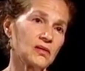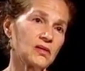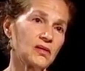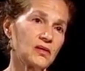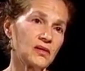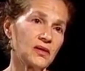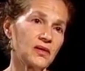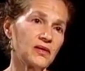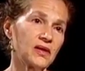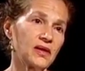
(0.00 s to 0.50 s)

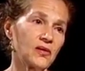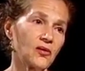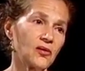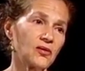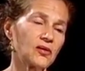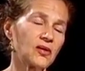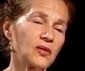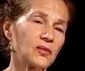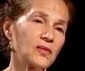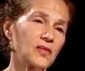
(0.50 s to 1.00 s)
They all
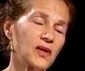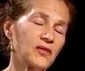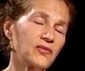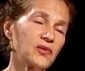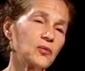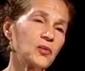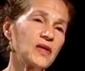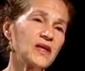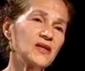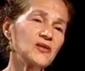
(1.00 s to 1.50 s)
come.
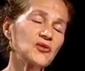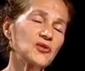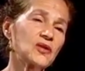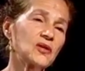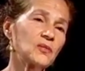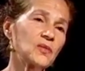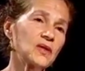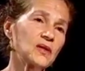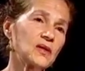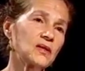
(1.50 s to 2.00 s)
We each
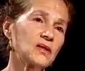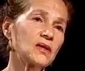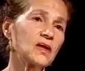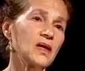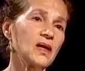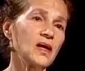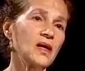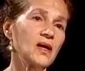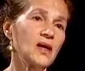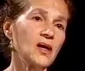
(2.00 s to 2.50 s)
come in
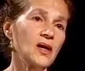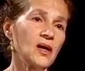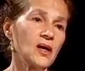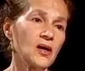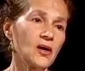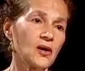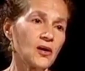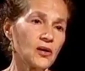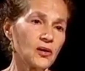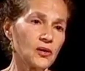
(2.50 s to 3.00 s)

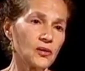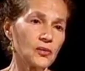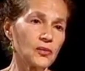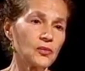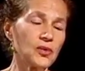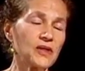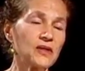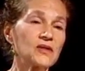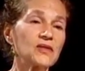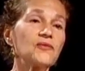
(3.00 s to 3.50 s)

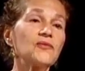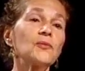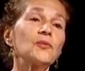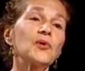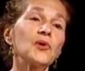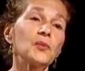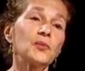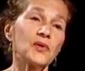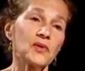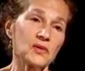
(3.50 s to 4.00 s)
with a different
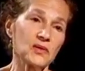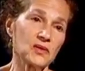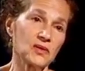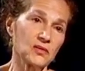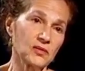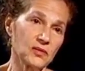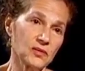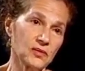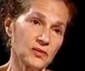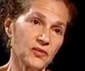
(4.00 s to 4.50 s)
purpose
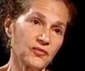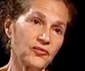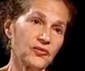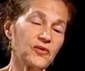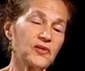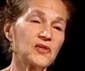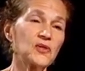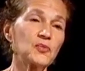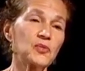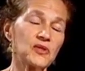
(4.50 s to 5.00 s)
for
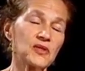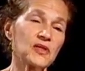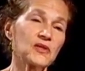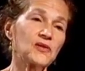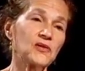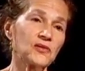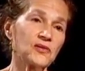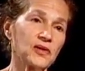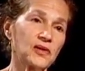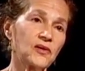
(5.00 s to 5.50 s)
this
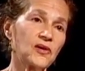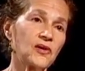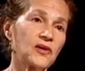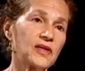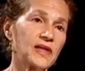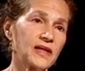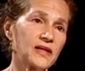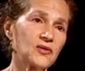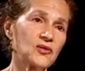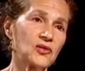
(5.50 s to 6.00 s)
particular
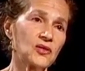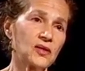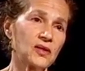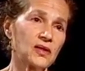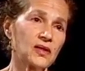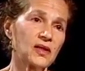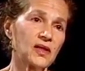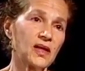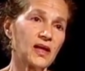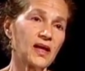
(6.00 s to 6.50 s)

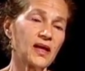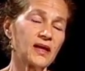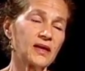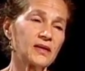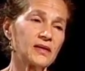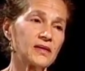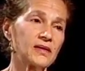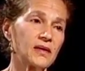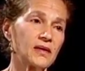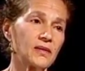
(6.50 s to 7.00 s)
incarnation.
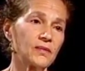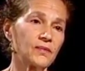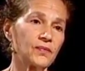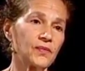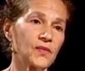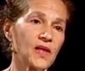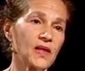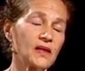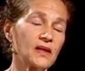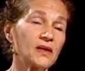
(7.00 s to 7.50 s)
And
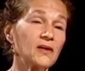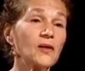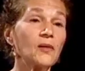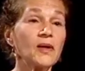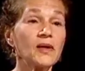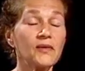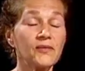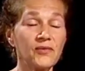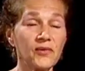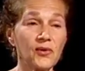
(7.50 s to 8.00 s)
I know
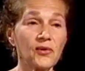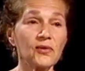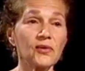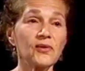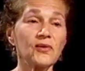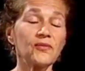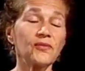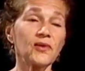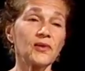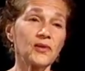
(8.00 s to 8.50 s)
I
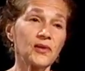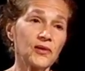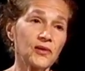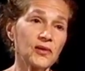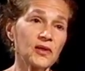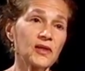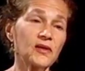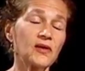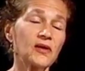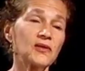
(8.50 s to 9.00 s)
learned very
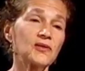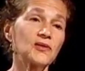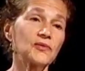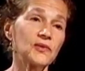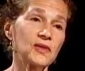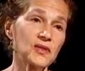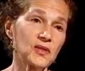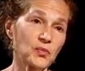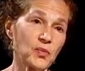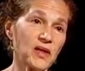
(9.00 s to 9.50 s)
early on to
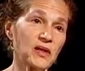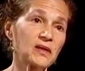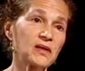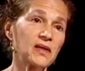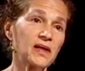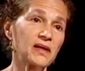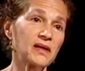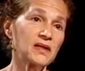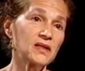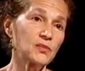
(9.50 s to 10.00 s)
respect
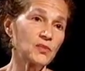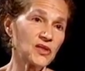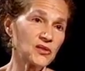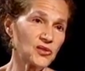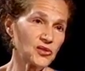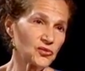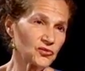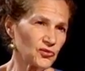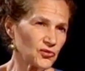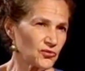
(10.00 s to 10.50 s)
that. As my
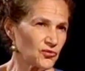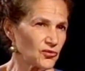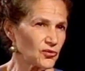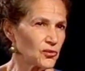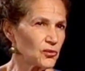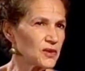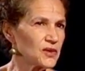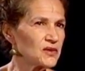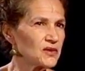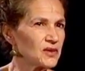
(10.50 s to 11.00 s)
children
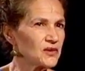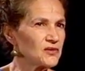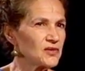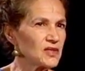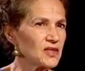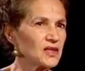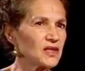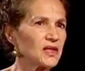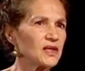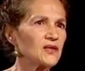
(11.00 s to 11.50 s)
grew into their
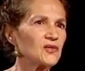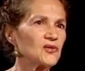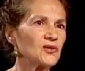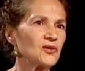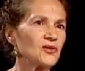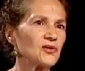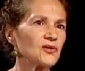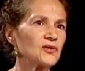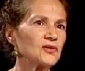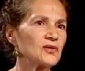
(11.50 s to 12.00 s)
teenage
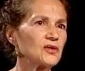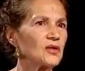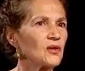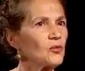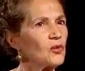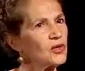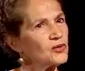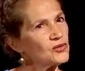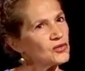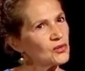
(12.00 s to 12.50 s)
years and I
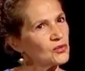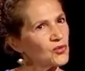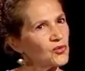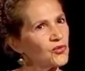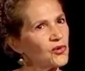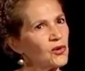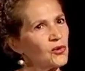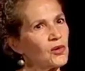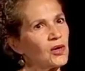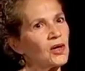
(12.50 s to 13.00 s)
watched them
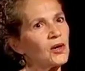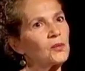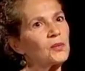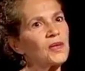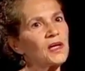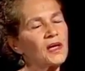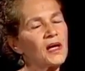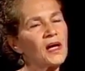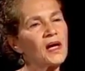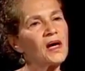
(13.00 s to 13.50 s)
grow up,
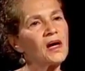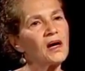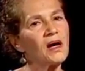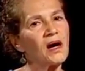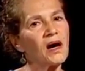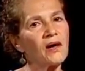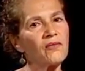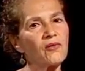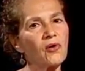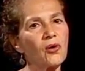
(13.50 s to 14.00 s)

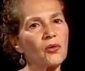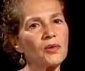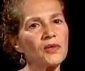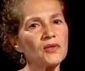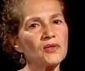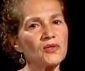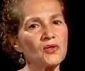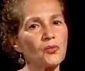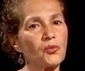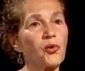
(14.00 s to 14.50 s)
I've
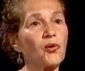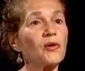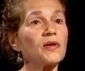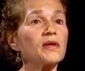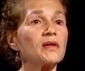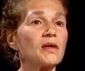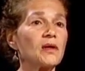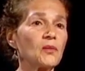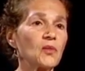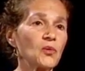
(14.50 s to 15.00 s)
always
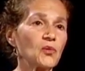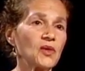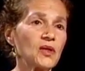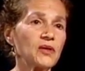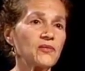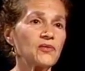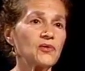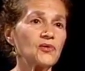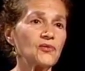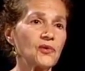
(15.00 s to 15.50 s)
supported them in
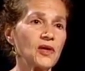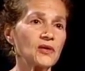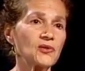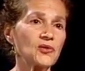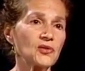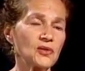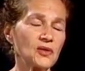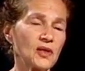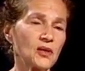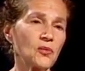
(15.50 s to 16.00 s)
whatever
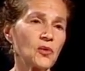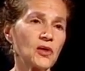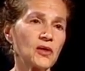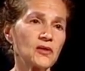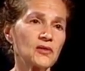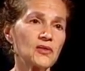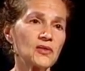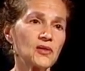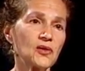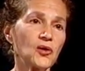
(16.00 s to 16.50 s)
direction they
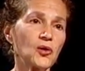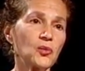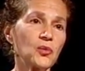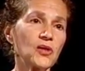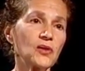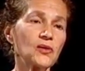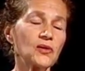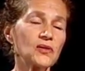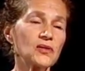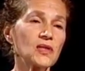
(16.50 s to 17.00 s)
wanted to go,
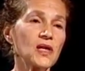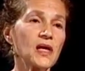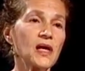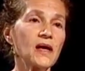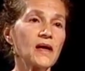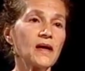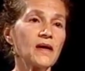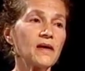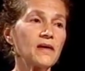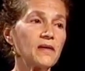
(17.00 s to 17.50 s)
because
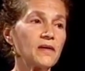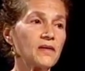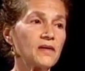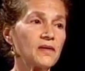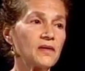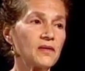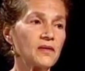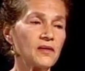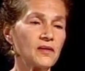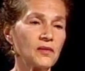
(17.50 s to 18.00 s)

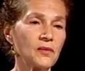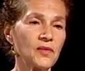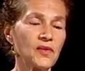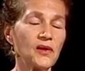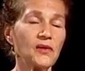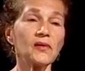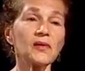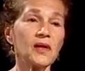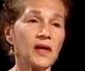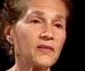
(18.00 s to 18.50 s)

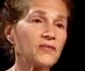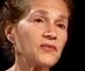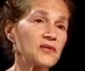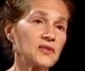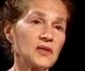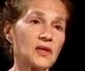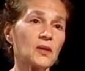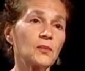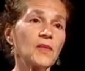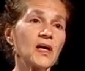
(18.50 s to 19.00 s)
their life is
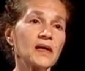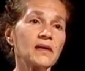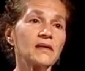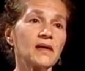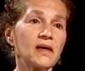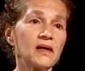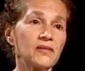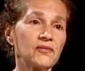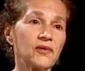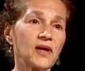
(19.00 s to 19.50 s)
not my
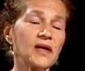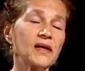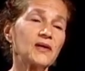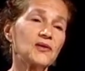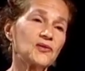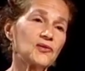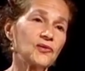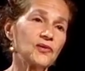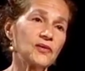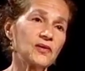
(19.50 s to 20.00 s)
life. I had
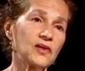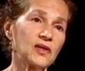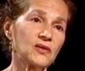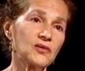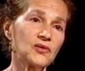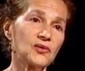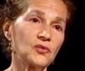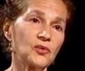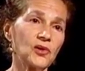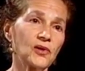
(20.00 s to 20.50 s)
certain
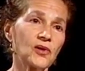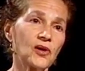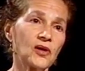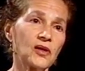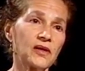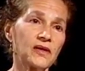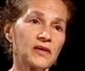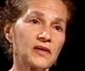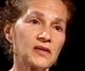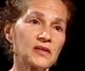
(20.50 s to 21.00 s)
things to work on
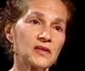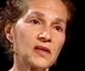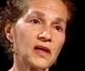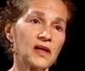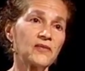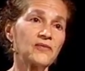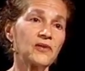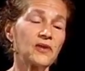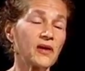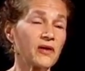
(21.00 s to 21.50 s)
in this
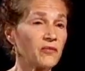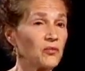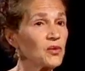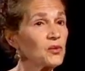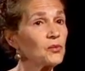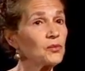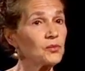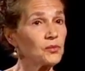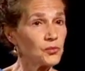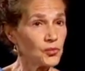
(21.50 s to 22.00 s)
life, and I've
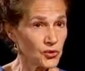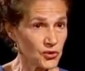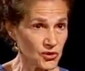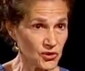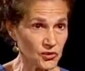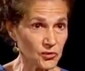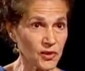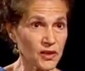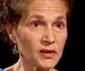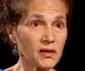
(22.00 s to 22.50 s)
been
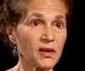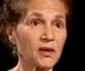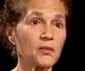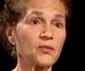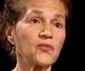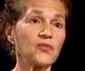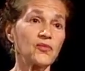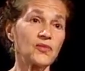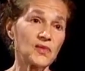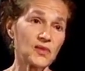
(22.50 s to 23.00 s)
pursuing
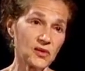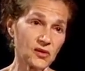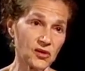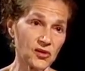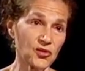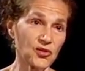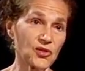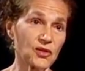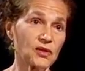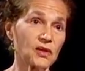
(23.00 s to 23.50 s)
them
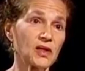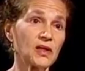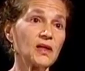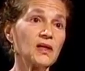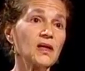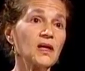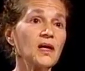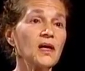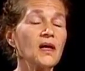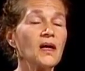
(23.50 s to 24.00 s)
diligently
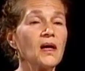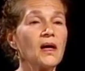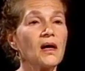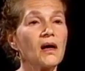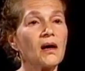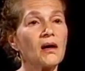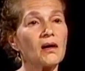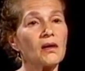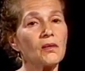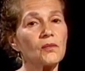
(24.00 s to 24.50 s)

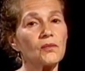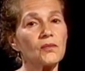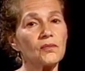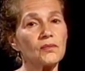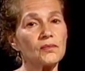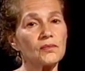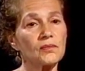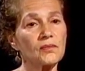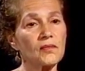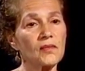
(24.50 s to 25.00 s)

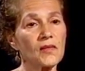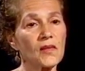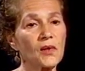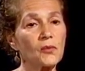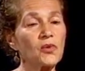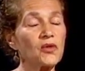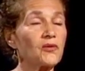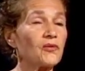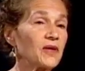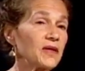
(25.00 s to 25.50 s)

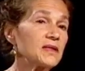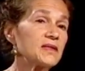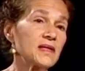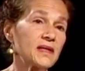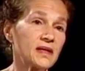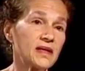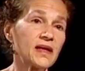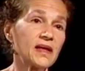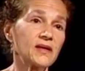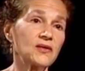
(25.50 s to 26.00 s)
with great
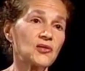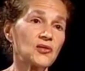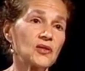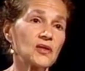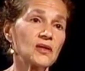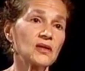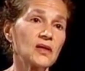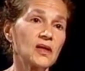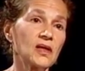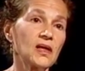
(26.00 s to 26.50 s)

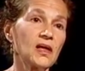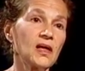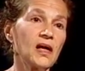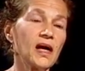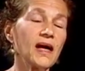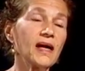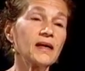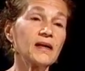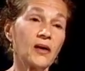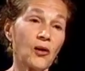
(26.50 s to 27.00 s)
dedication.
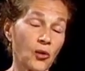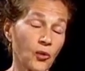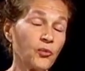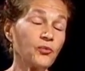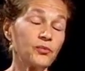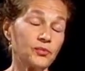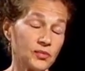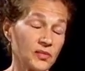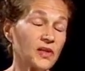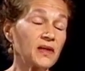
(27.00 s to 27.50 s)
And I hope
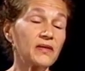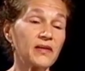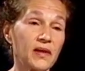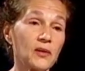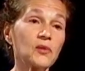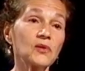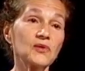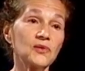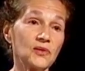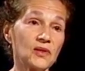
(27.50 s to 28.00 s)
that they
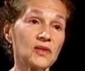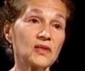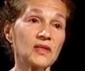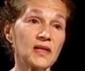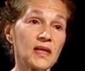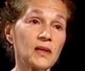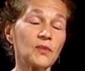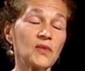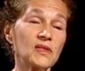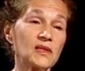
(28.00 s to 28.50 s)
will do the
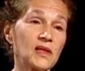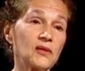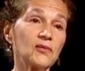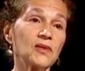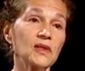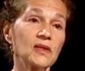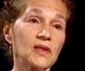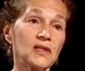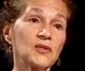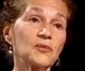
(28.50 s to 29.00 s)
same as they
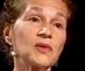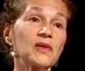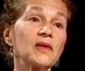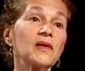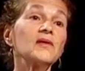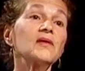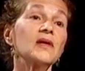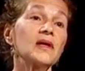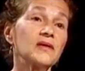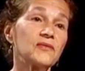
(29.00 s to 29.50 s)
realize what
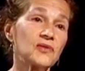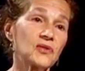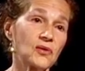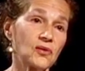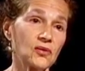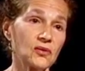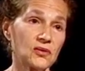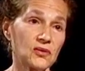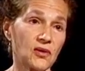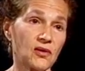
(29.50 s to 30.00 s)
their life's
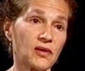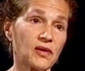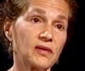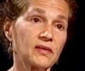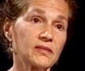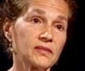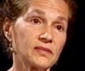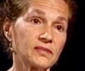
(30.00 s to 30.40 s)
goals are.